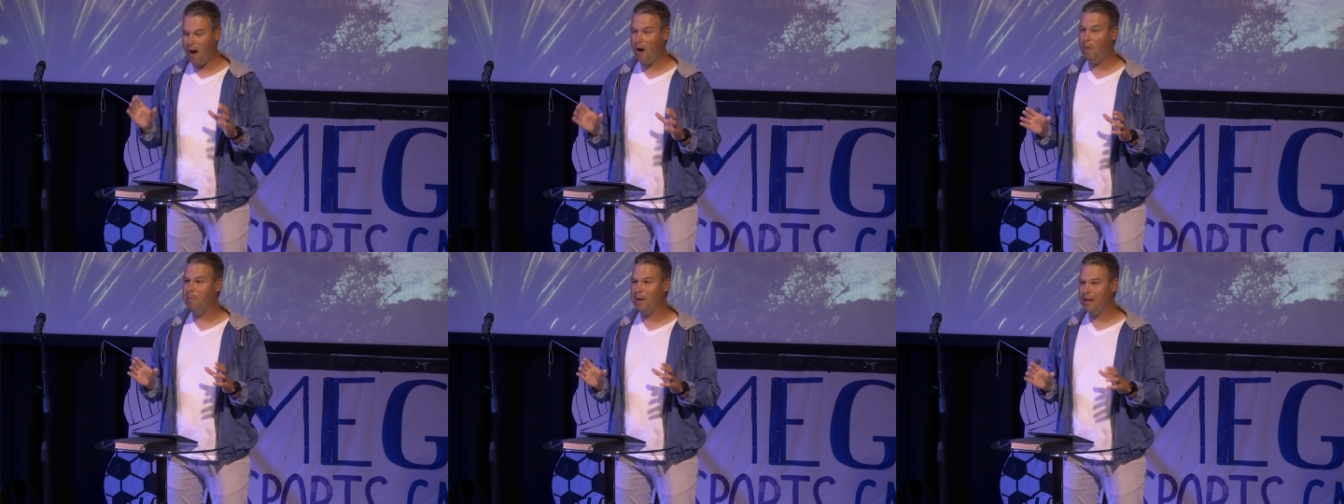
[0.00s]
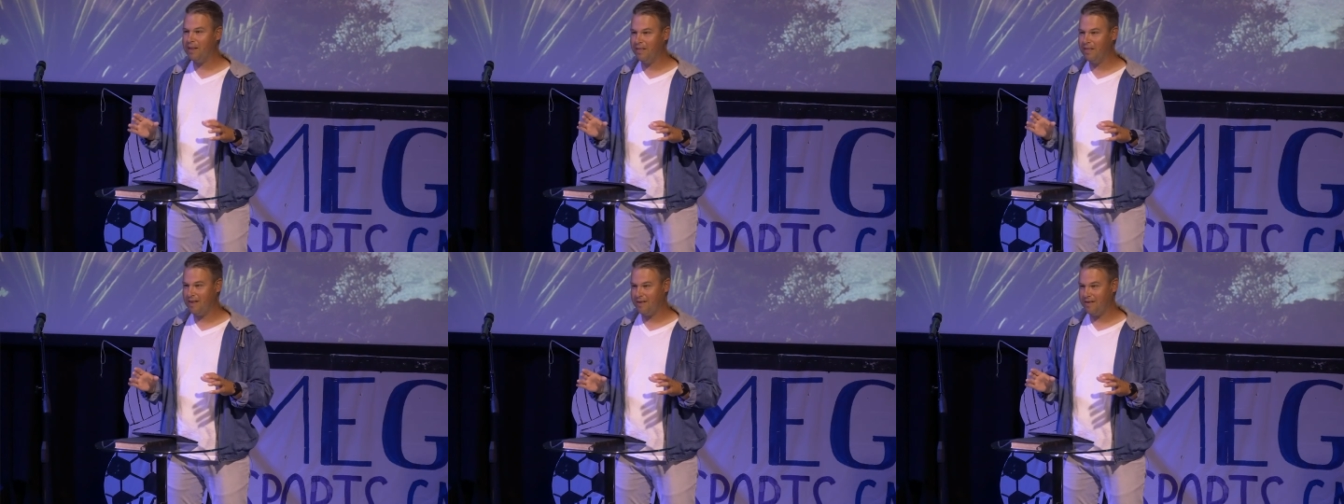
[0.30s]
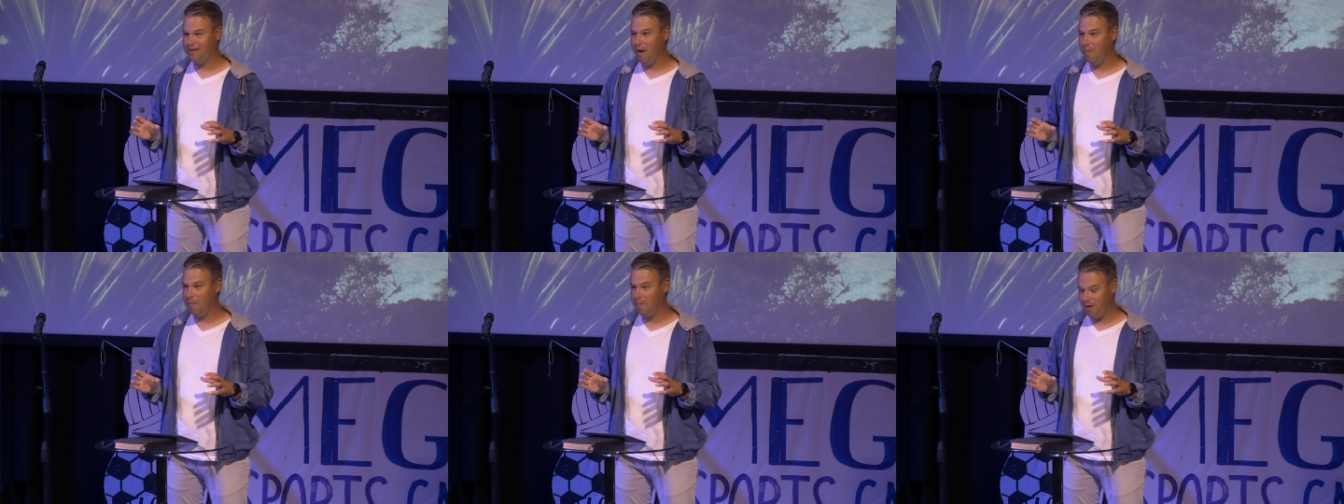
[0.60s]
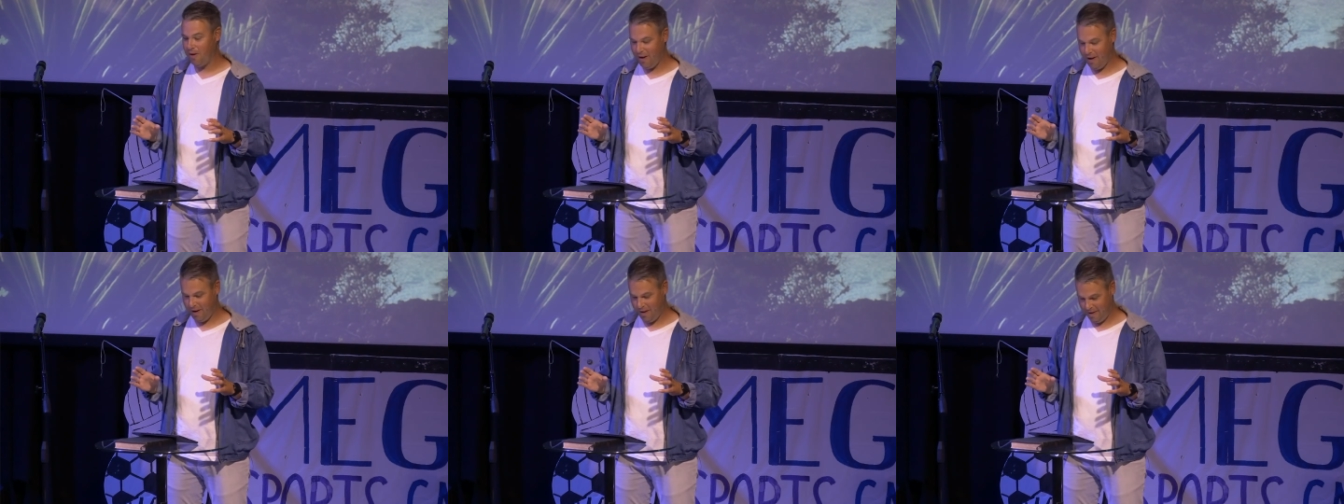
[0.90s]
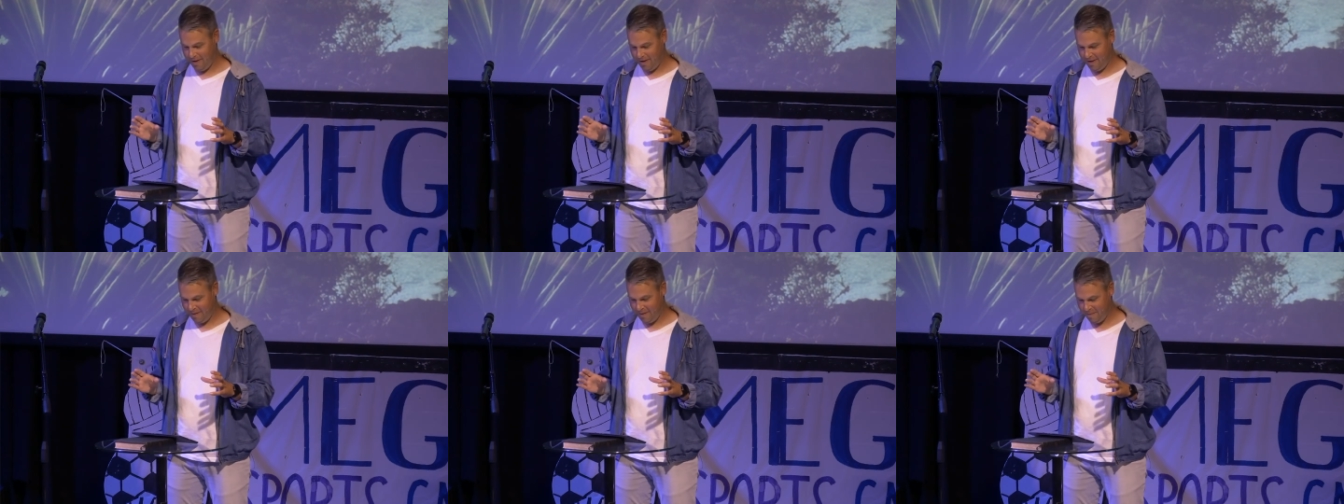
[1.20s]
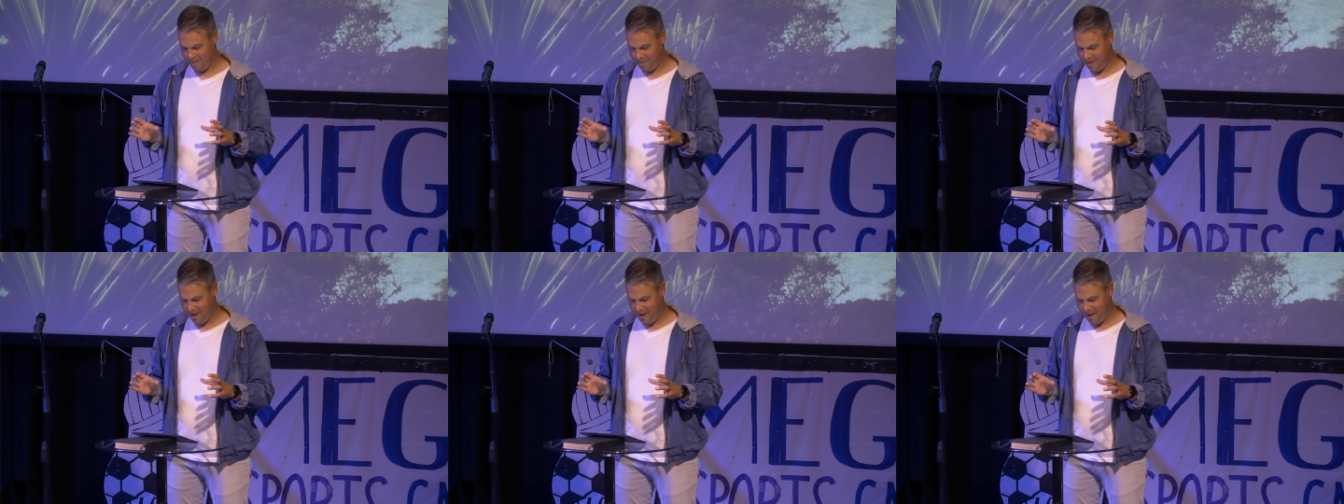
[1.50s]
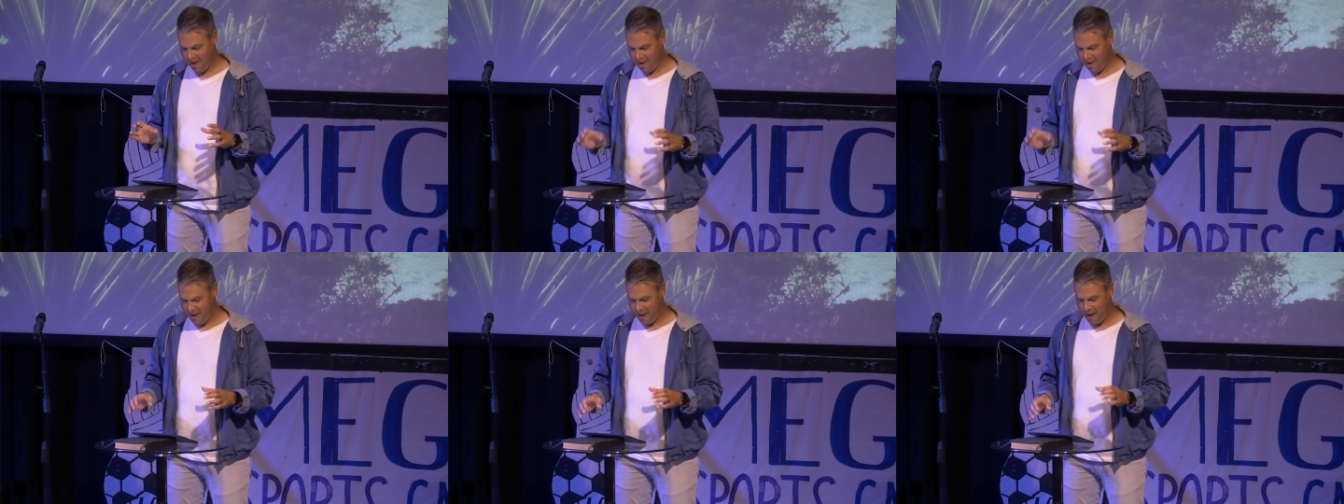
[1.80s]
big this number is.
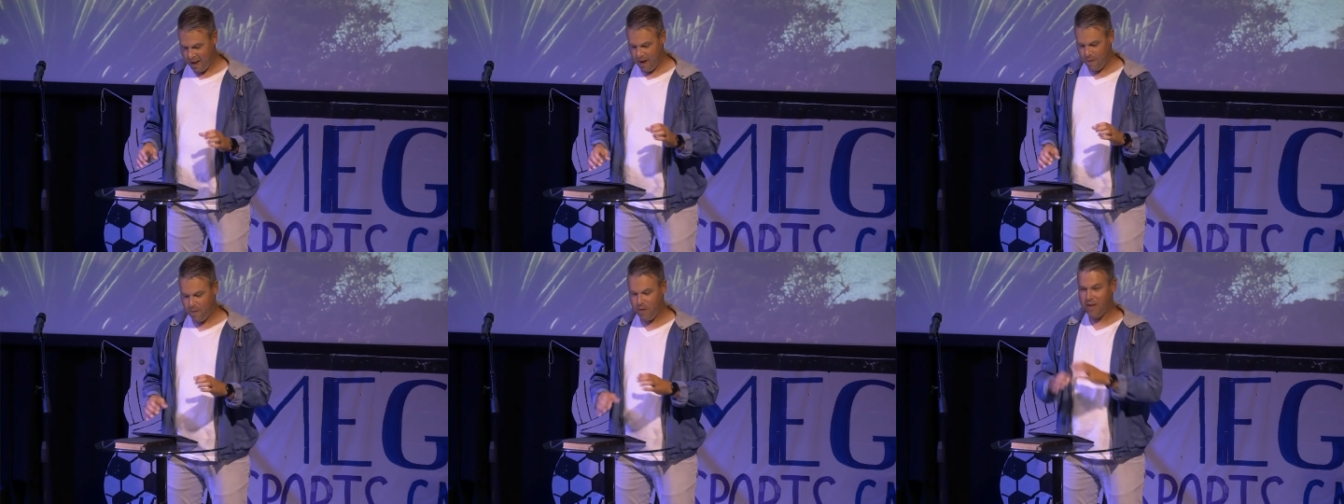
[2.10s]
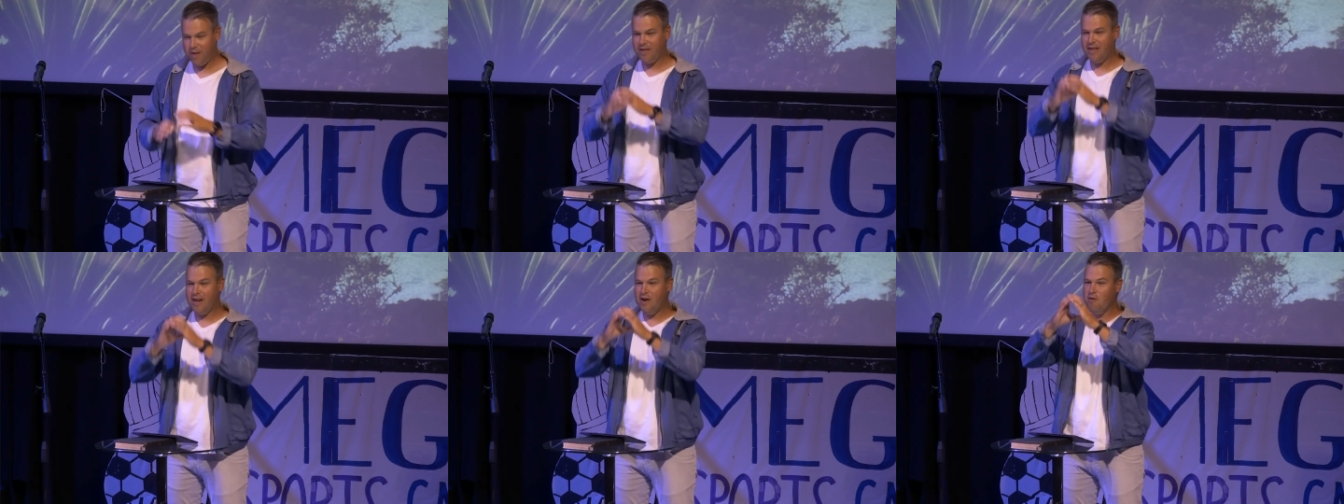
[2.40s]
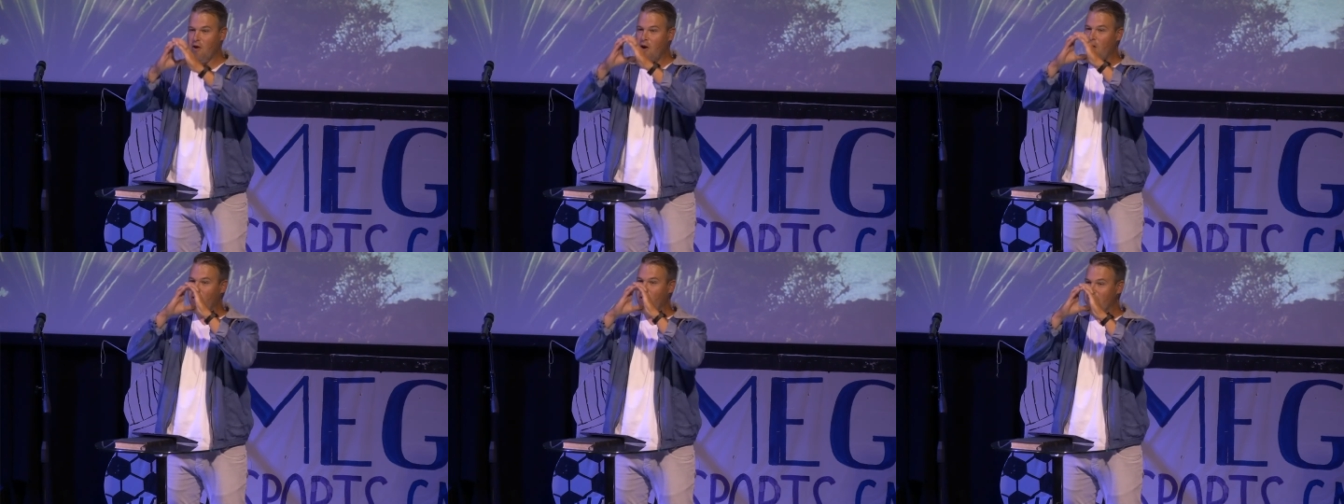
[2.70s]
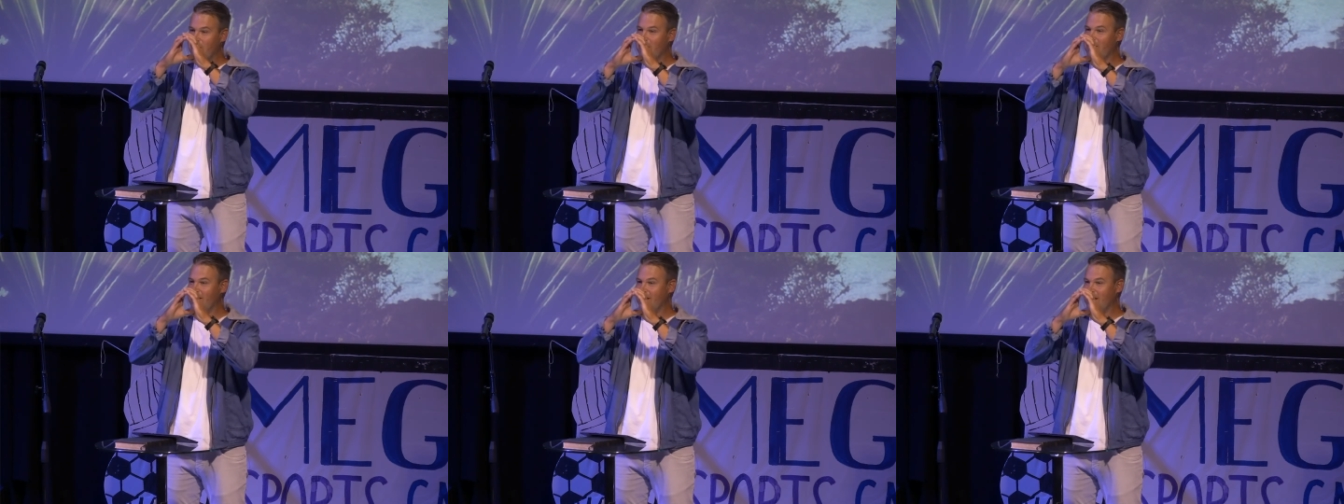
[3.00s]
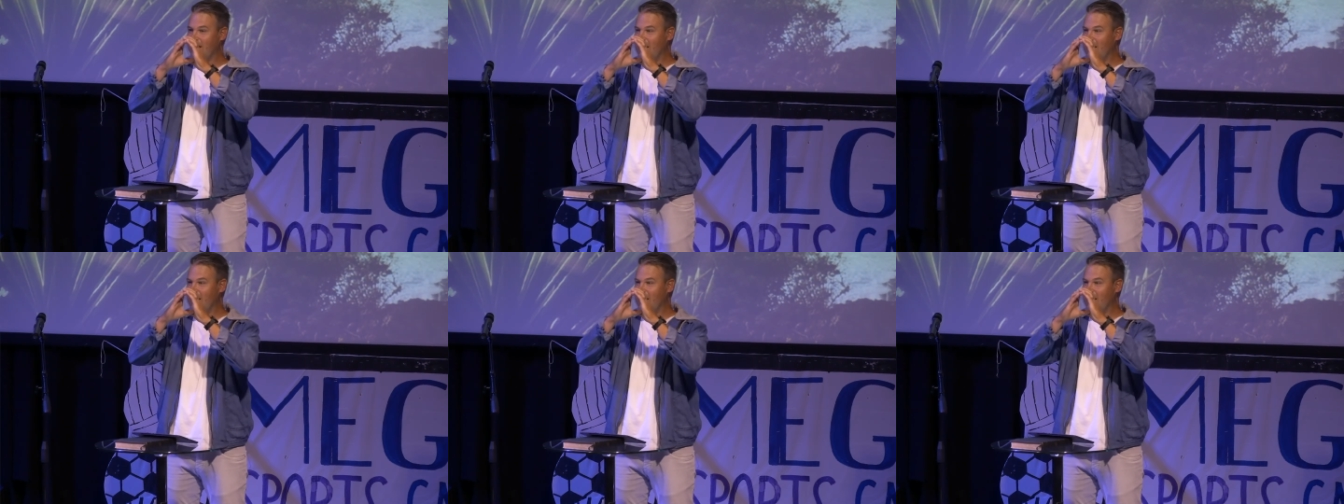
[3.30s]
If the zeros